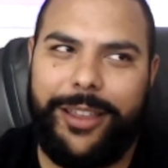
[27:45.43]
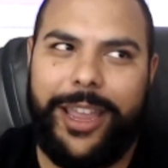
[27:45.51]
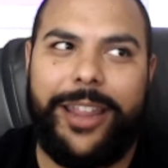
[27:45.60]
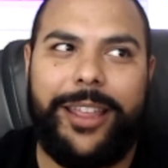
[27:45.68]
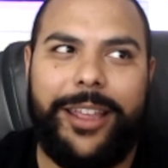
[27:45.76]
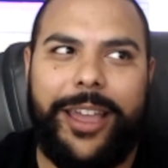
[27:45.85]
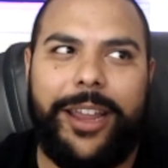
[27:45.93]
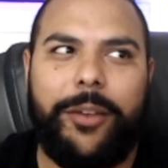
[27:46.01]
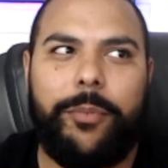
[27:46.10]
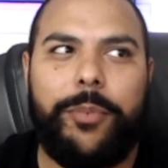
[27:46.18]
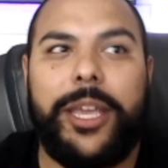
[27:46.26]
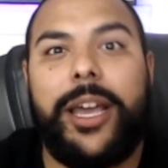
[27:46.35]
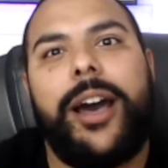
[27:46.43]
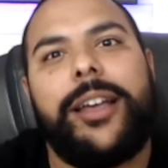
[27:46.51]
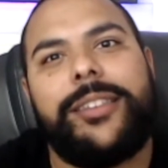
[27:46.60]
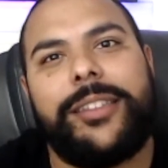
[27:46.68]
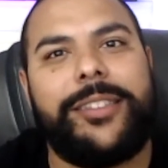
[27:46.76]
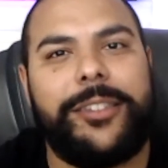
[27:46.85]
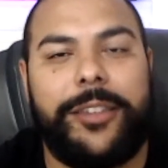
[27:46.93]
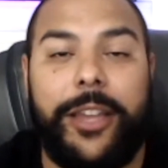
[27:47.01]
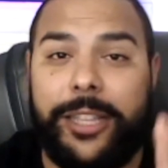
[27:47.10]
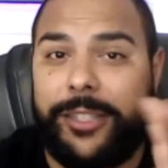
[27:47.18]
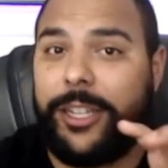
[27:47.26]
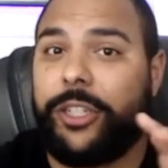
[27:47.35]
and then like because
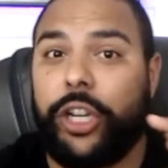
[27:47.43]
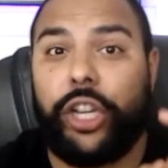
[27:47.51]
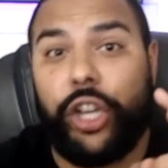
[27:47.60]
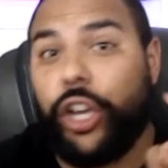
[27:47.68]
it's such a good